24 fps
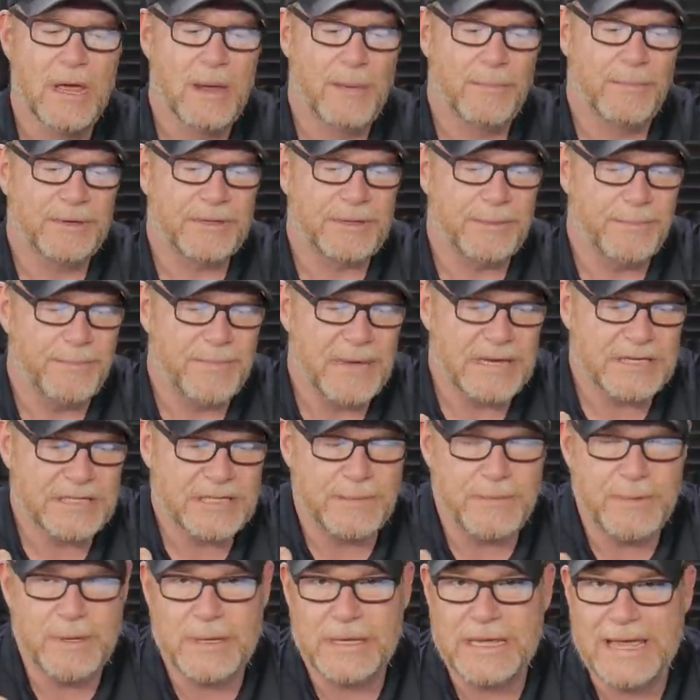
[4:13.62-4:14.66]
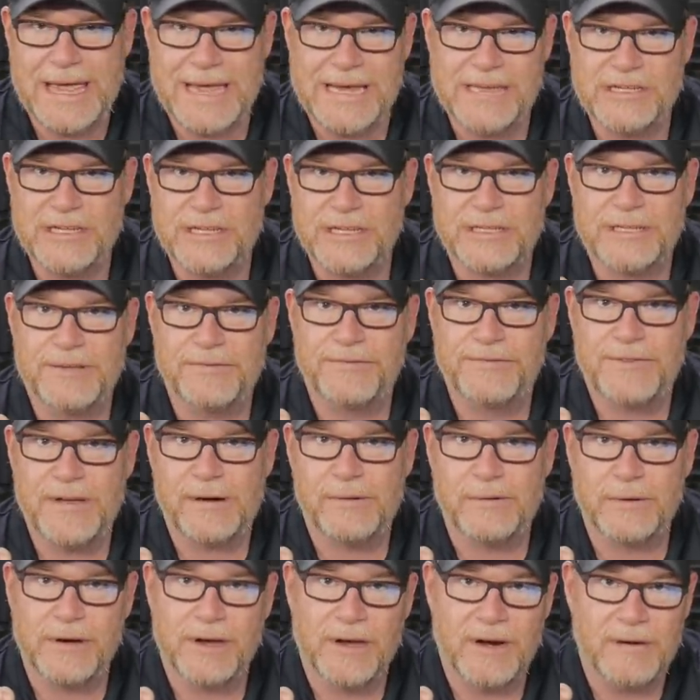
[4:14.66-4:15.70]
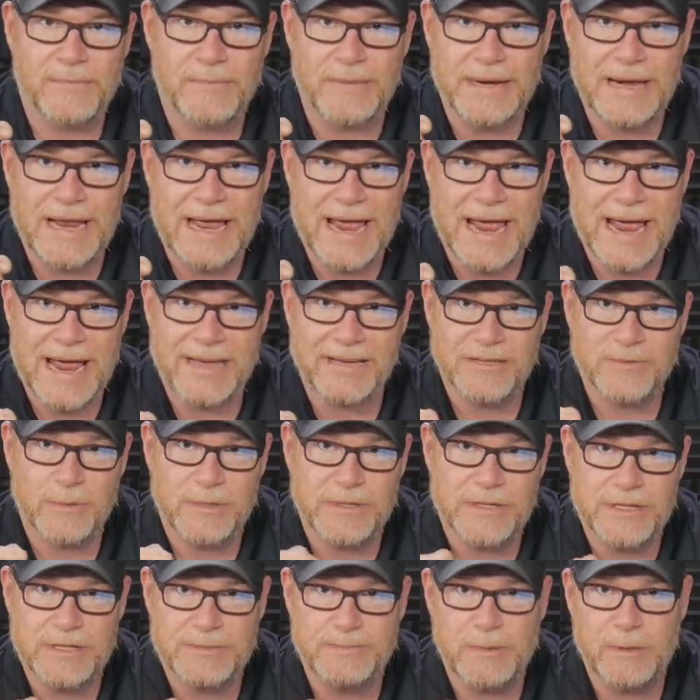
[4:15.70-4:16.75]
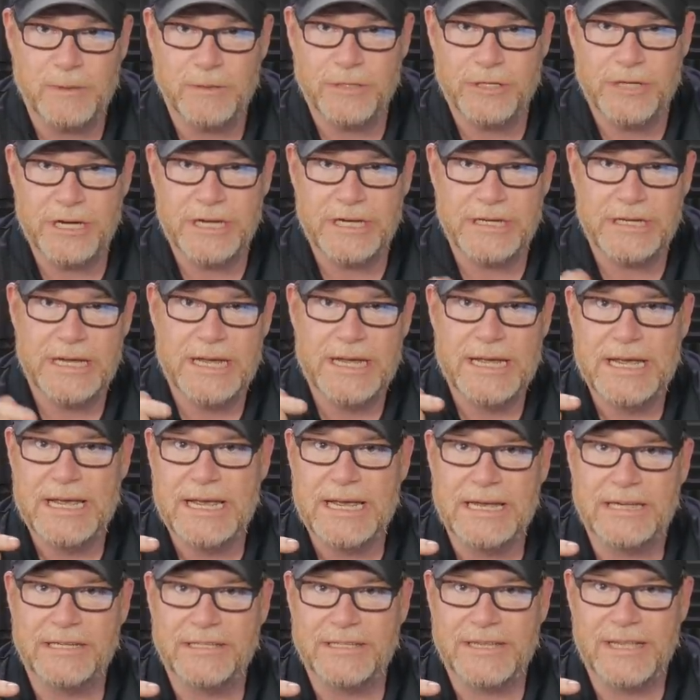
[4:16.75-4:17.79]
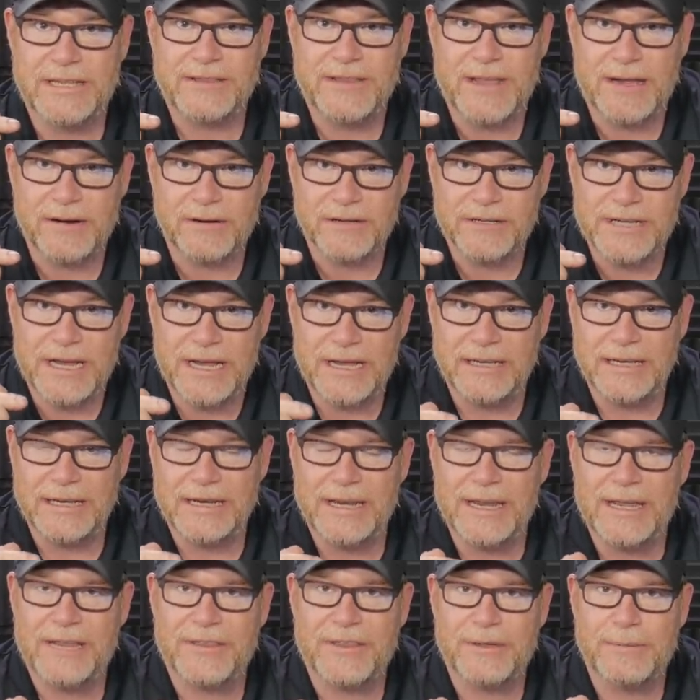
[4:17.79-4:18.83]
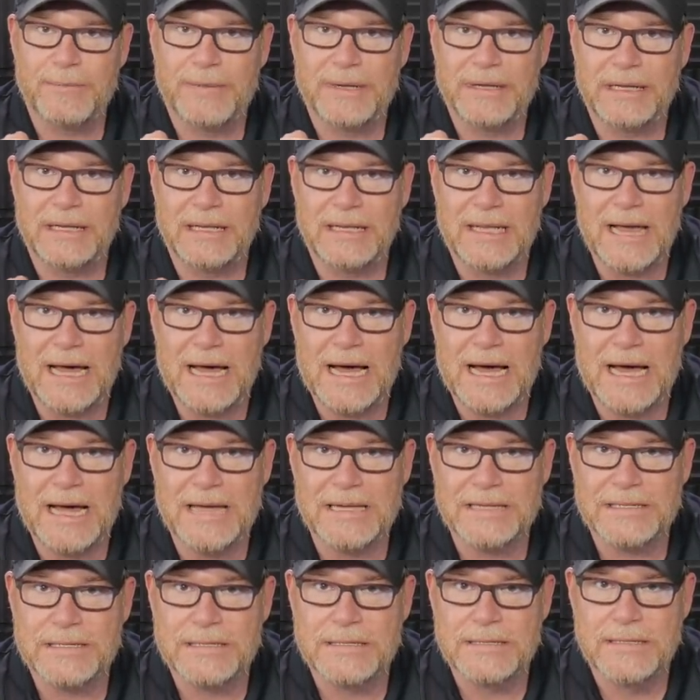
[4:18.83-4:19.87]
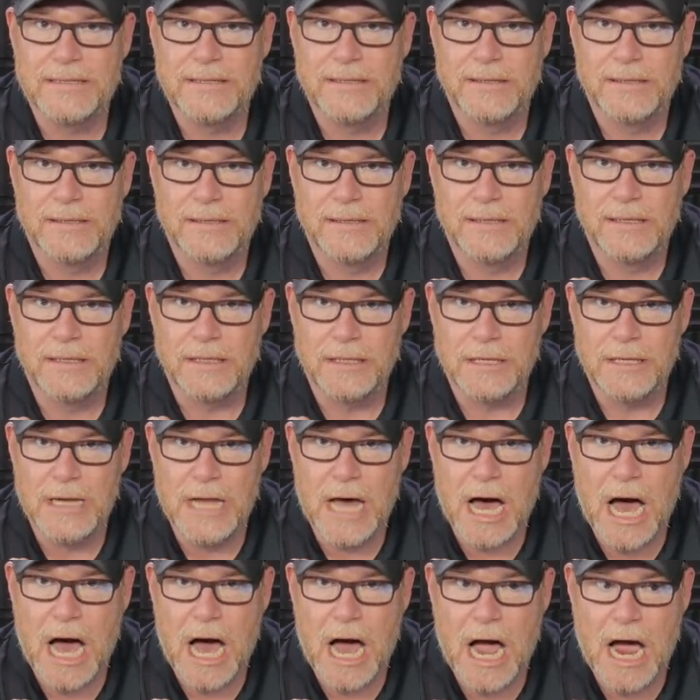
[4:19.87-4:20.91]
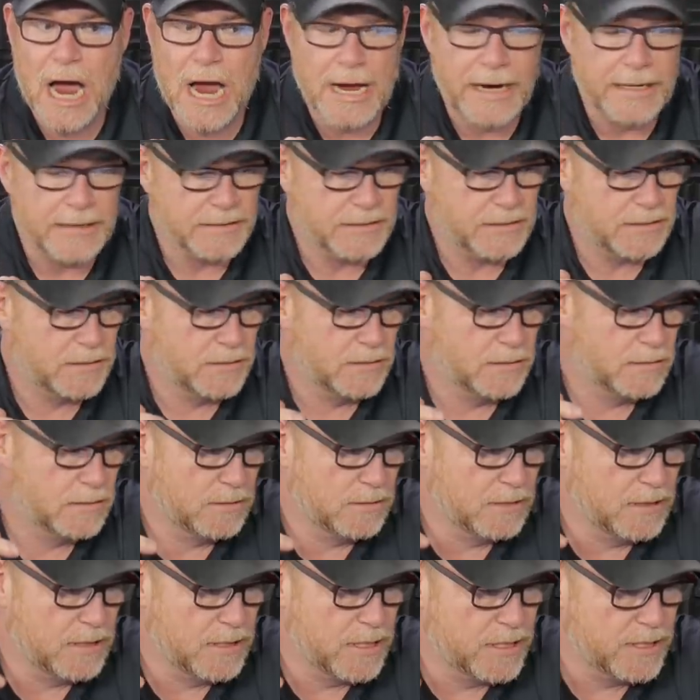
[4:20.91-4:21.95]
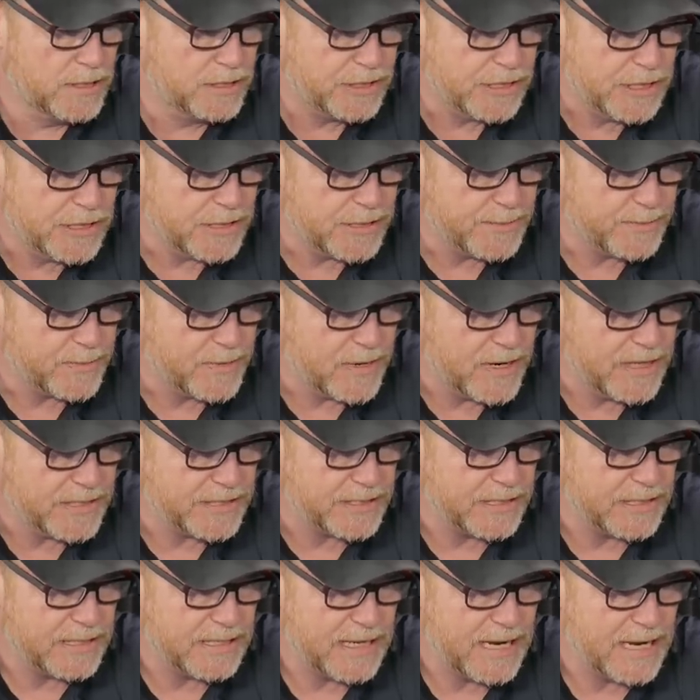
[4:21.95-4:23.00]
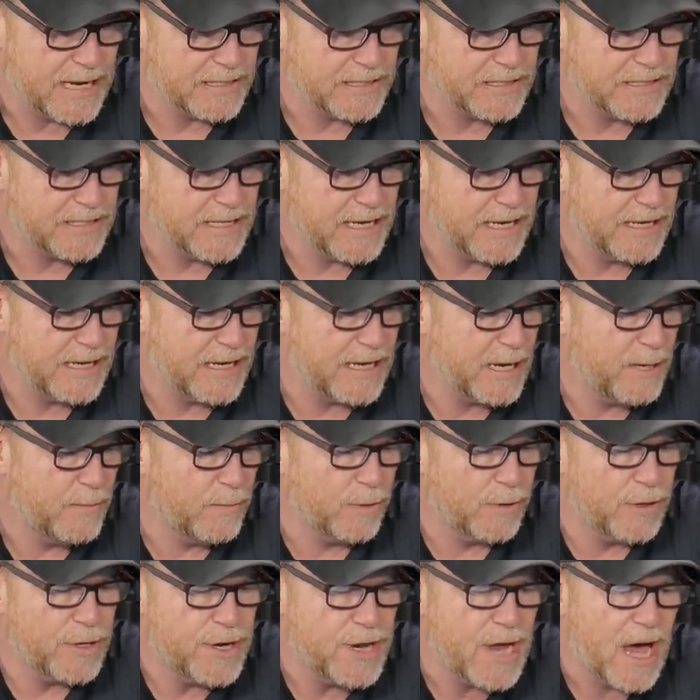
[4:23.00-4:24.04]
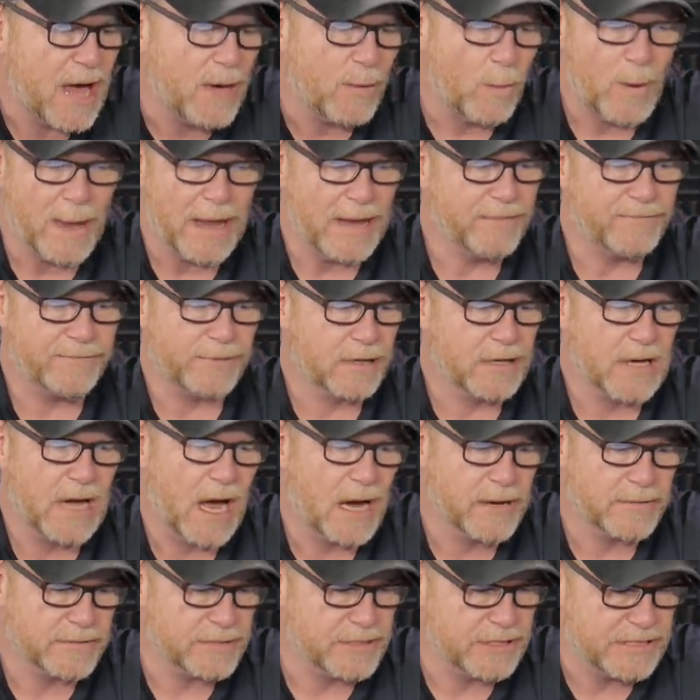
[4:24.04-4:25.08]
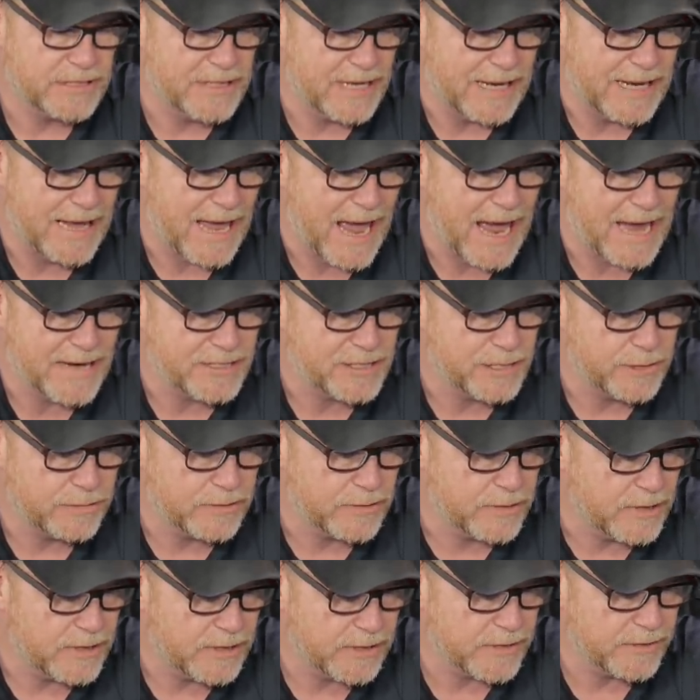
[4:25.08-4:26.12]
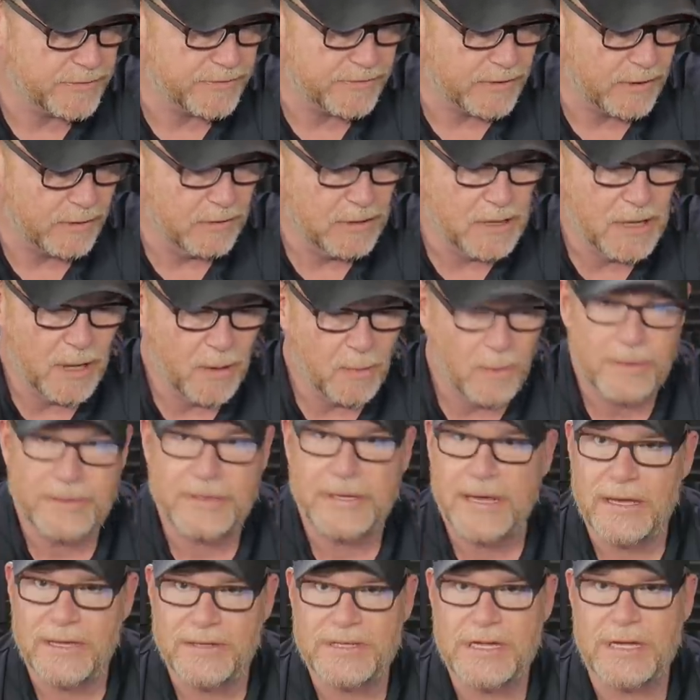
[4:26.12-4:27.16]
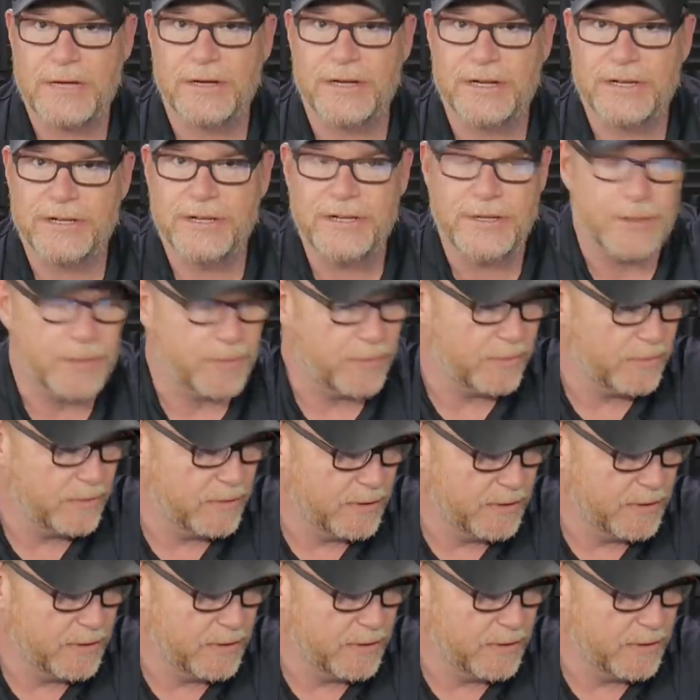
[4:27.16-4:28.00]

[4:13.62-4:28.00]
But the mixed communication that the federal government has with this bullshit is that they are telling nothing but lies. Lies. Still, the president has said that he will not wait for Congress to take action on gun control. What the hell is he going to do?